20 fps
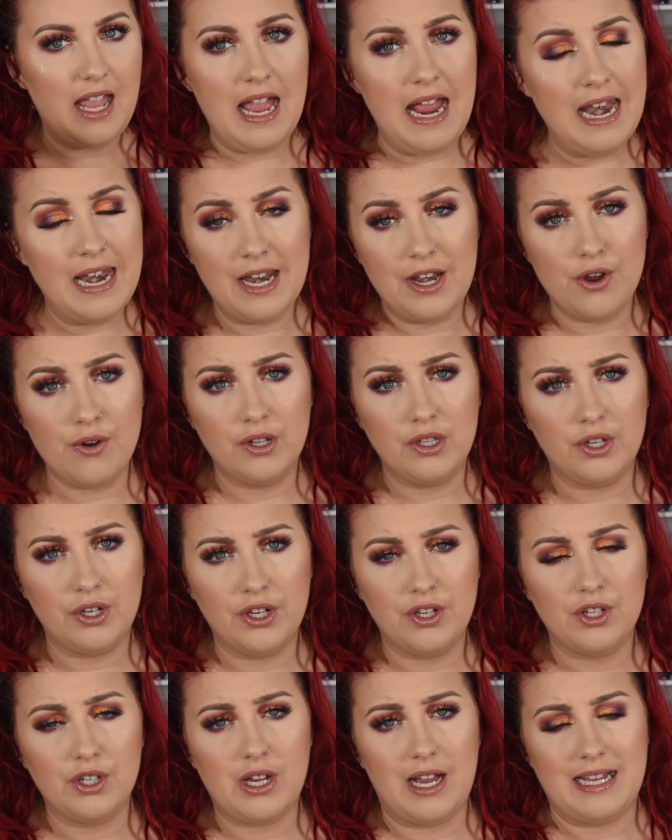And I know a lot
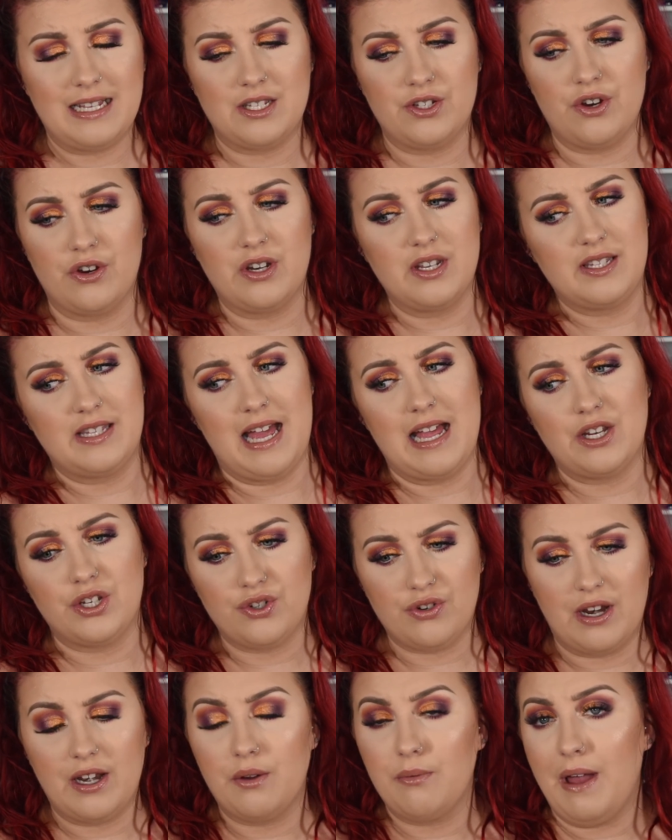of you guys noticed that
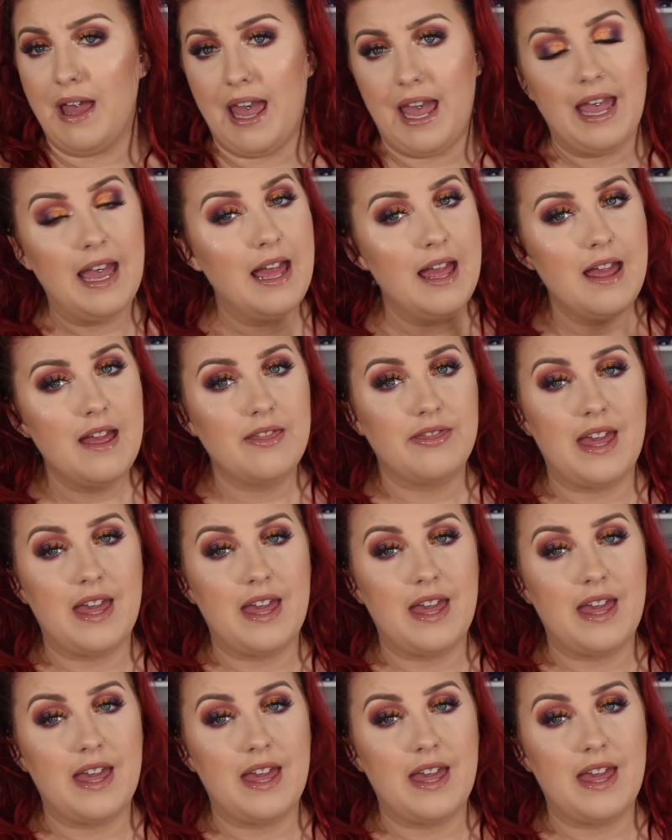straight away.